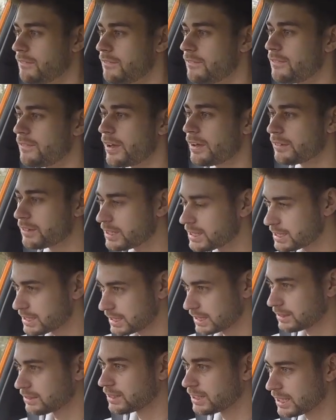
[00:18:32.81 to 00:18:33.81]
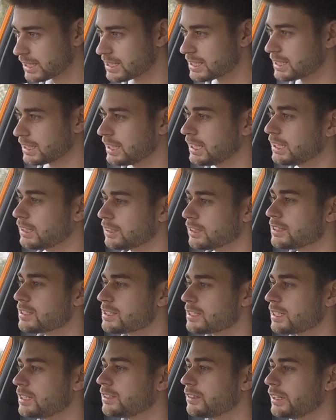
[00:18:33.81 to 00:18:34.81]
very seriously
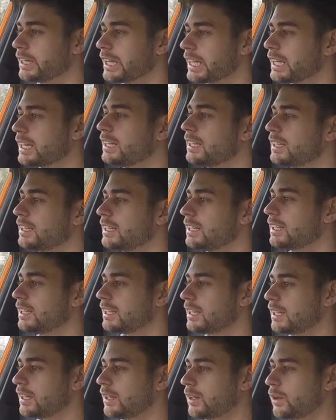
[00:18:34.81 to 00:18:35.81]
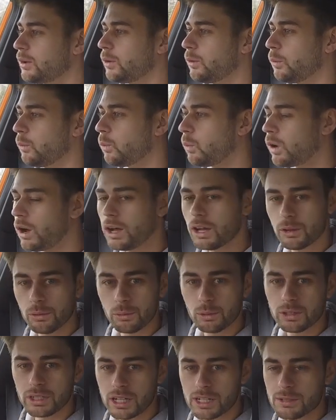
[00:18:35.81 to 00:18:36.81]
considering why
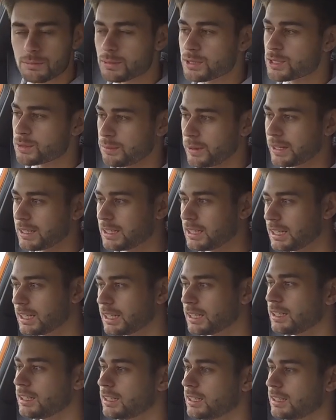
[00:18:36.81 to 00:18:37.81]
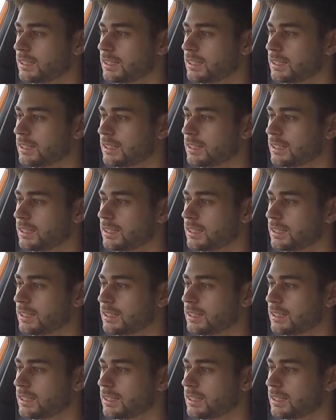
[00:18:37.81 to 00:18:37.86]
would I be spending